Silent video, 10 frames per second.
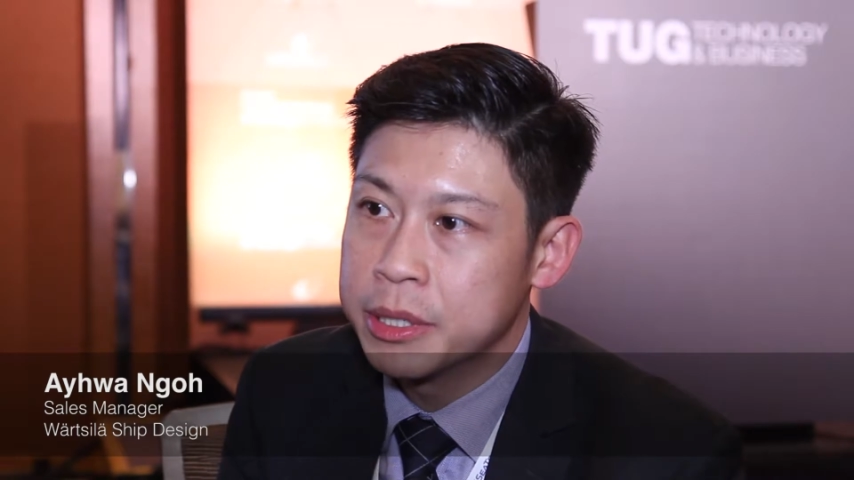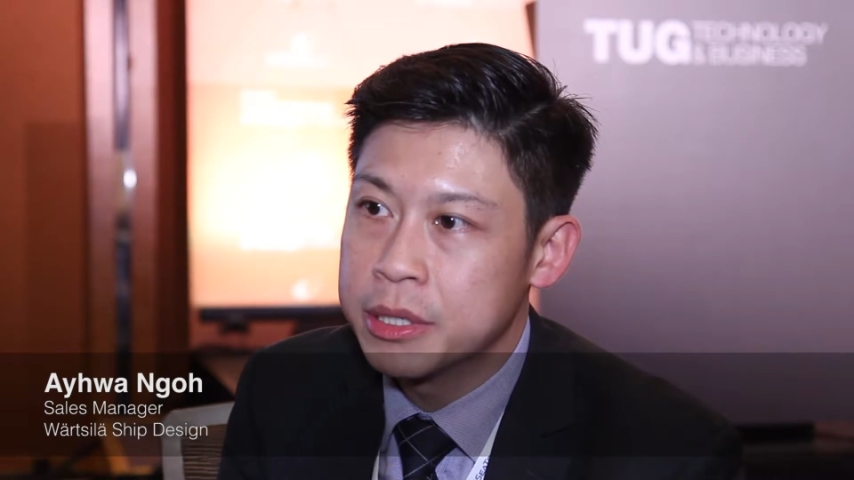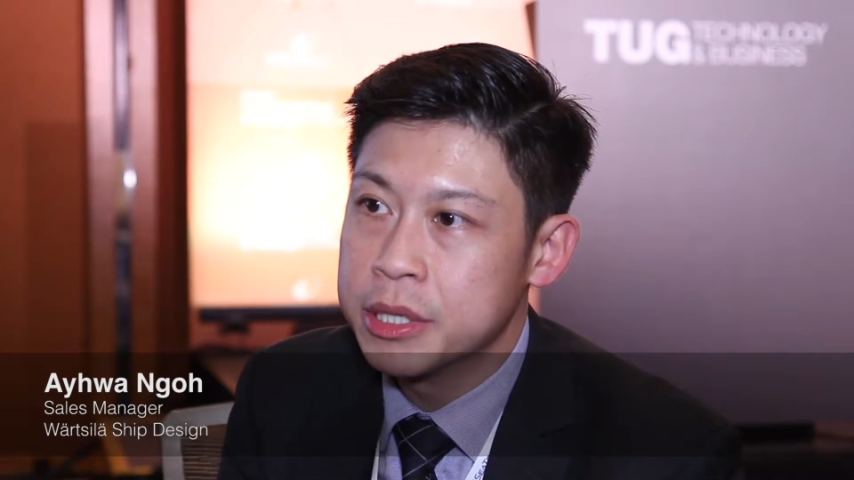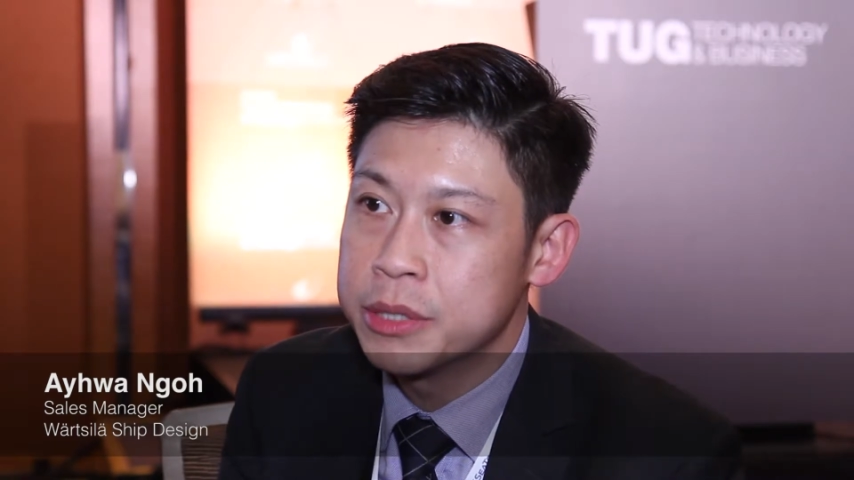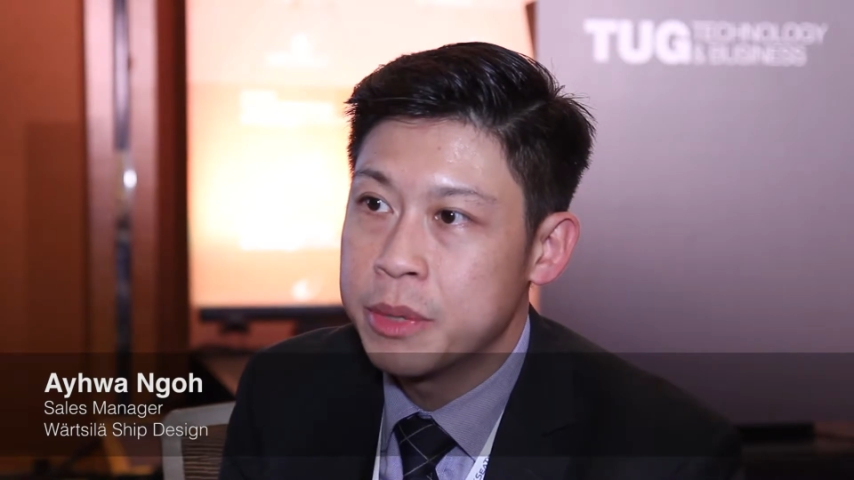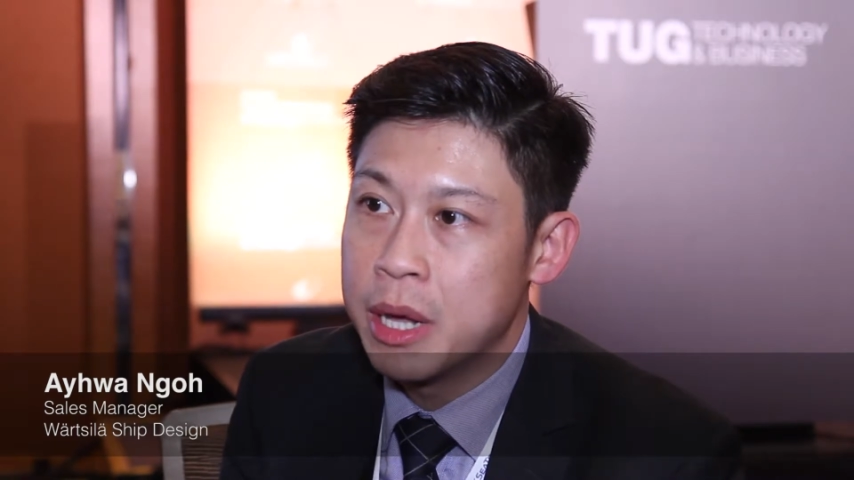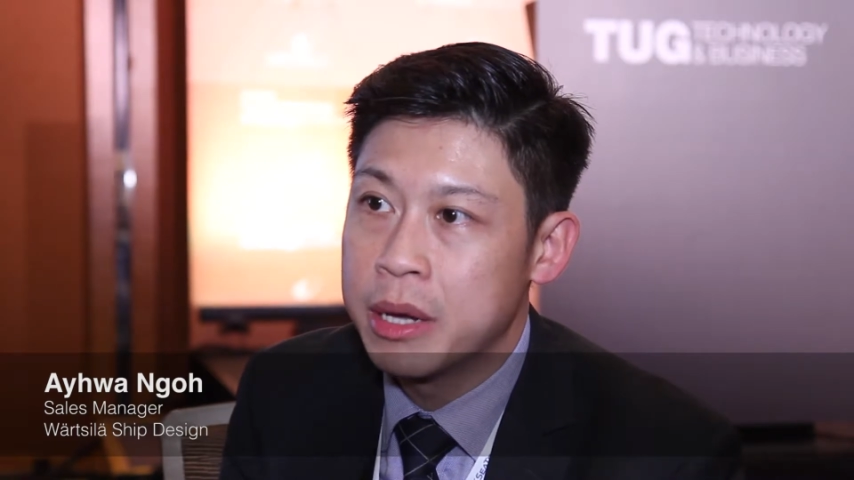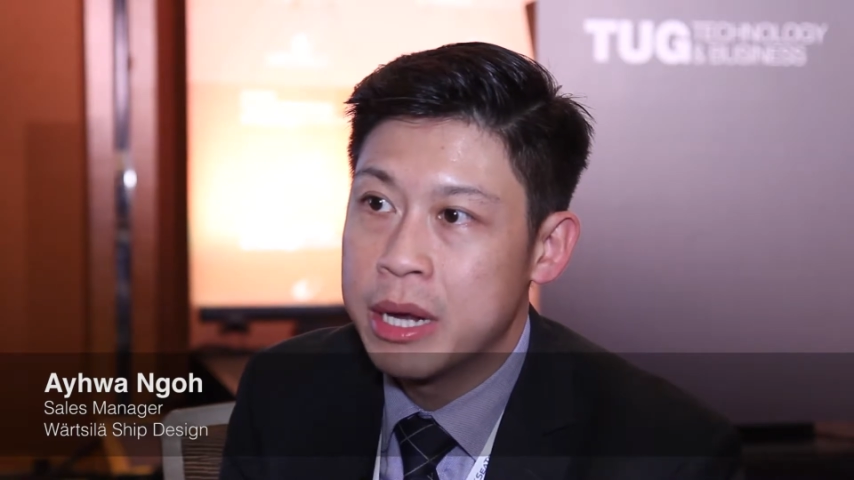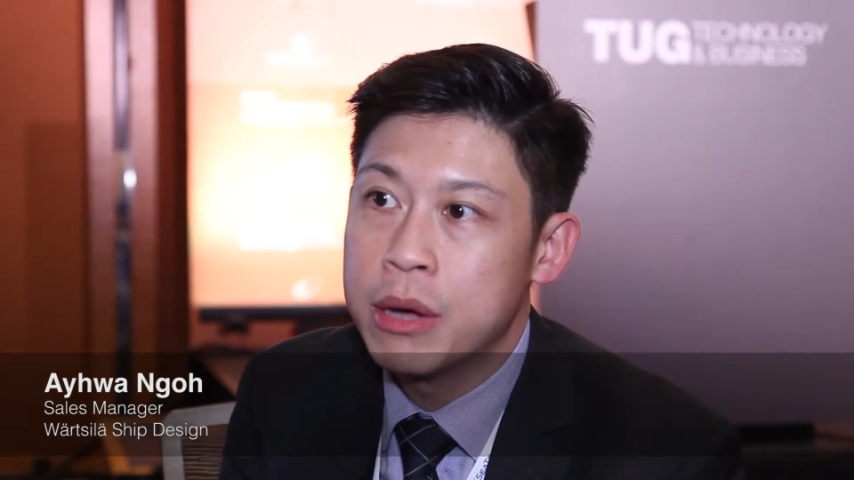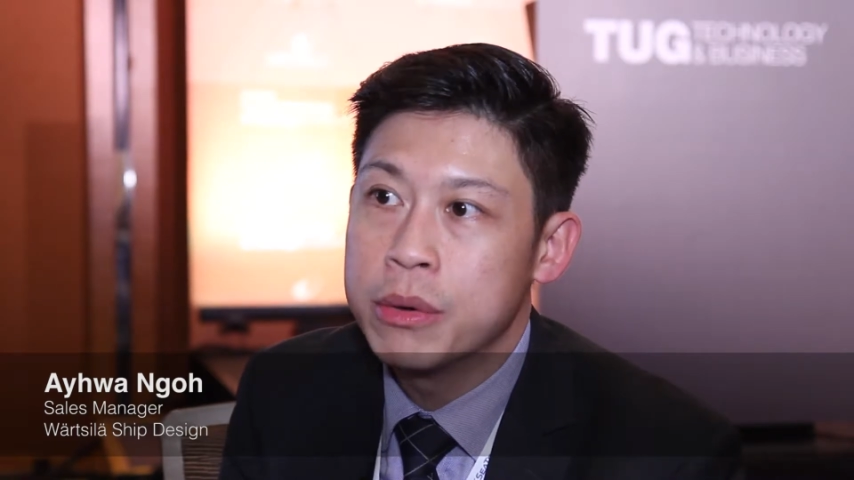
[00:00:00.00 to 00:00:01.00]
because we
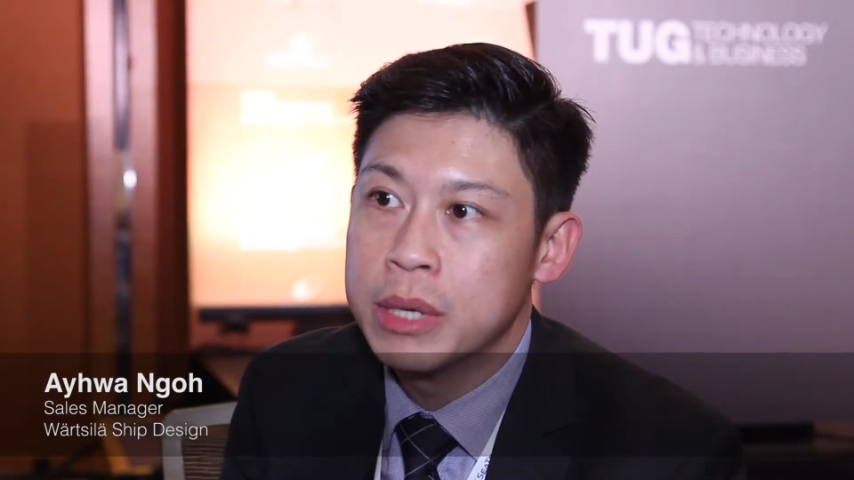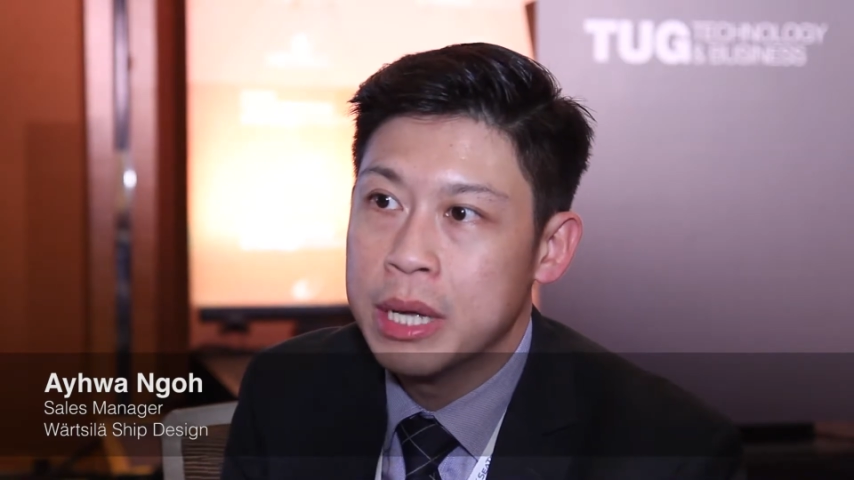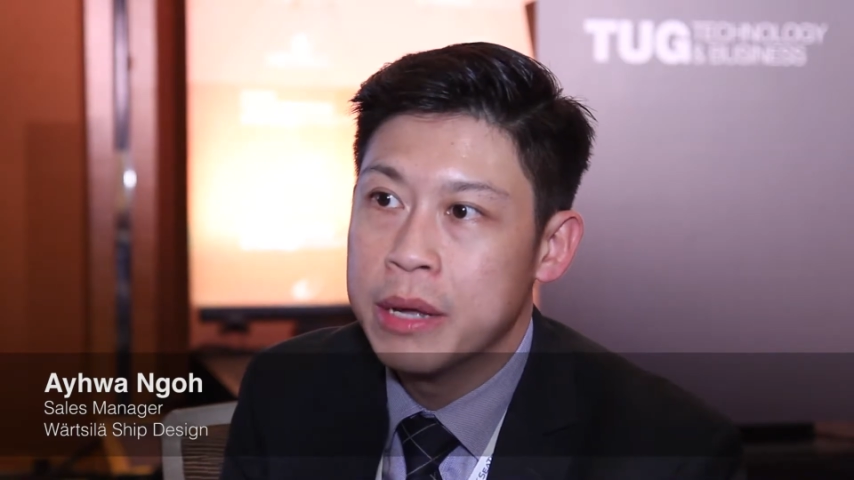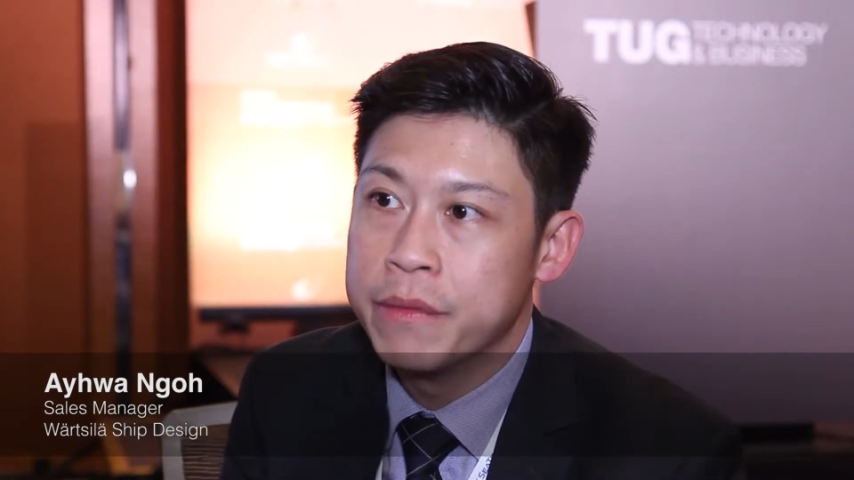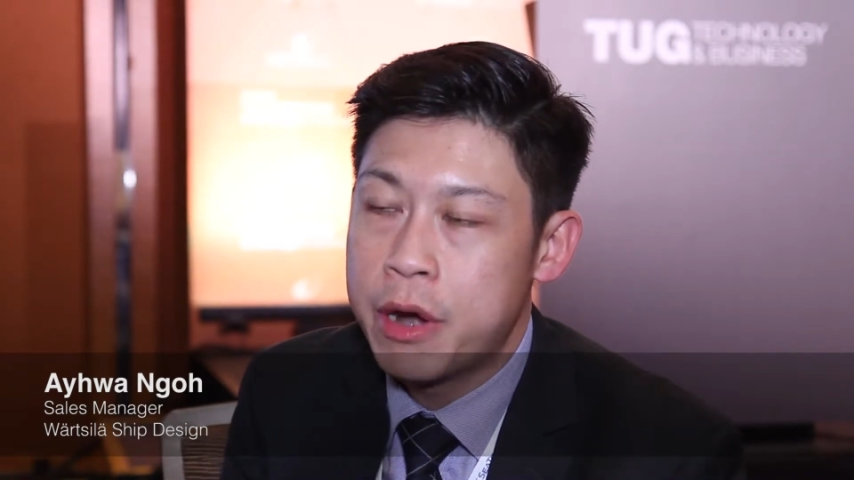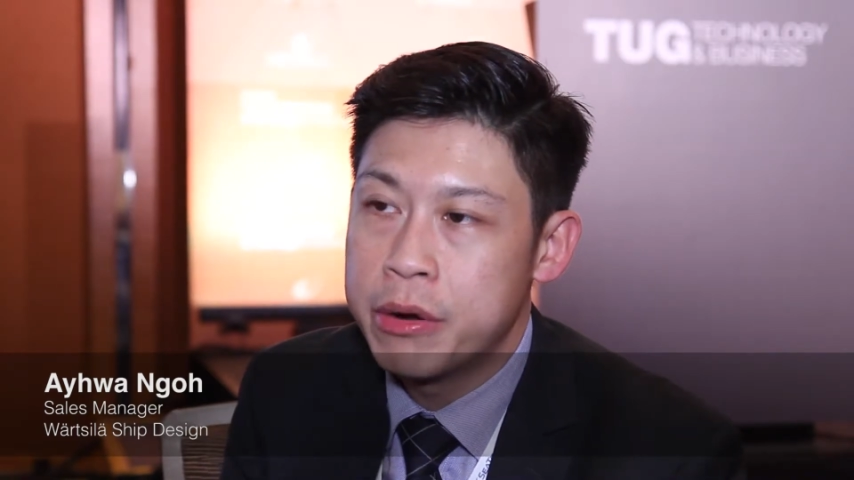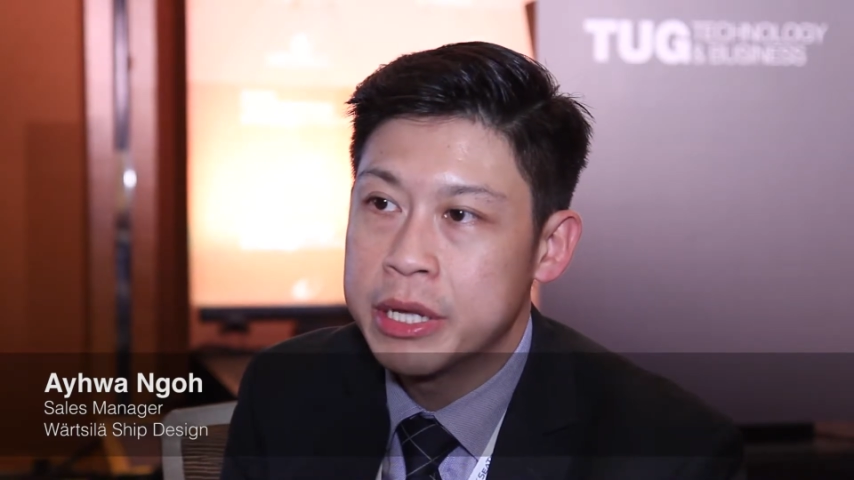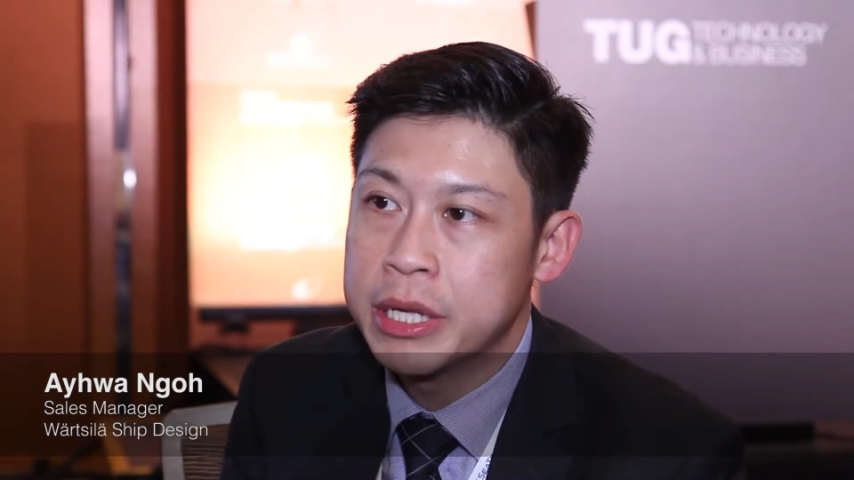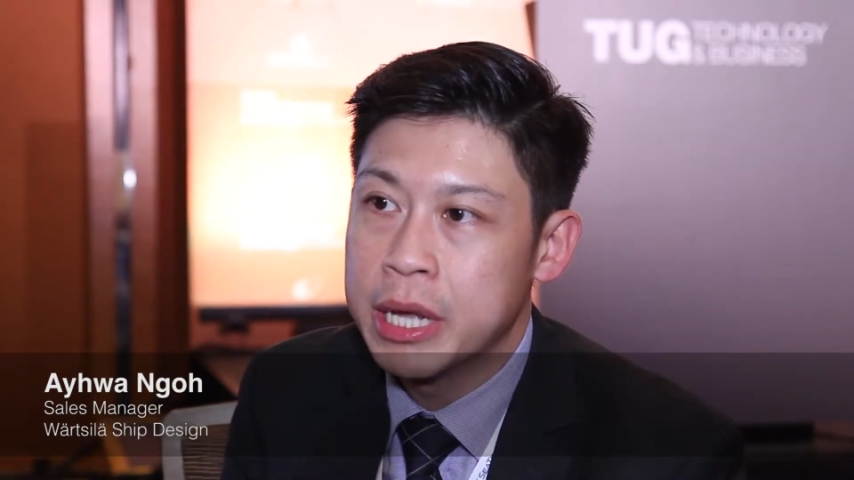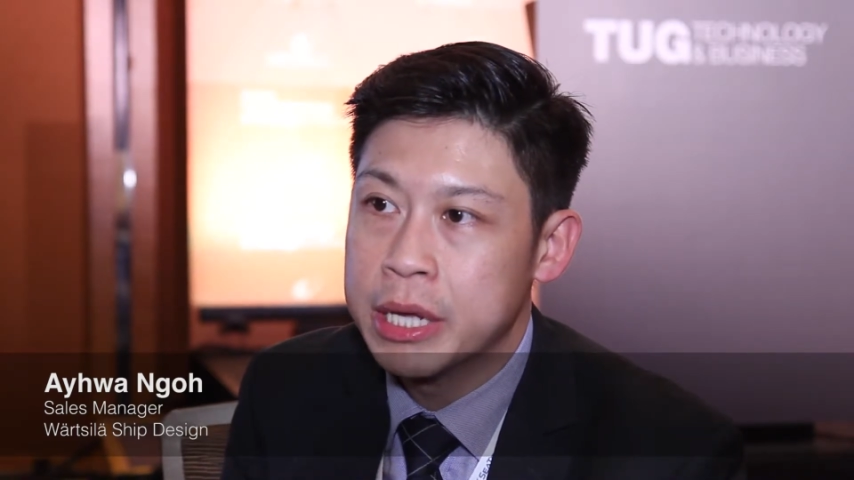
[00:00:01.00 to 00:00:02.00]
are now
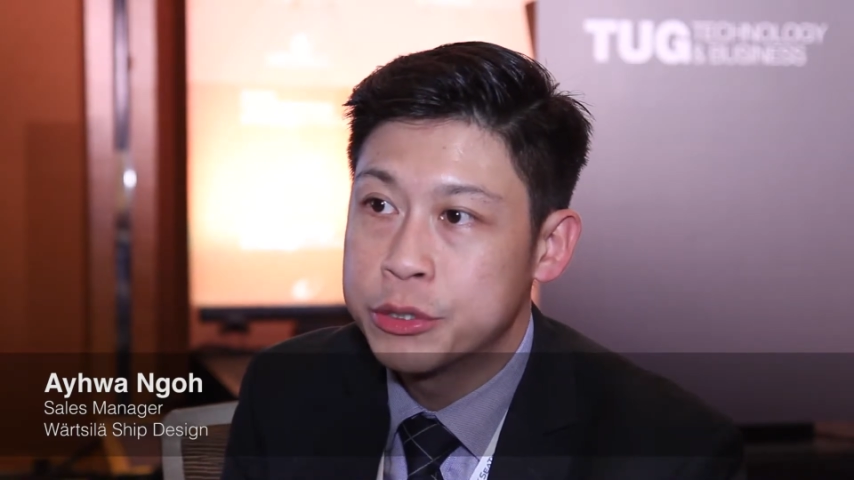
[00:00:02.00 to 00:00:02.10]
very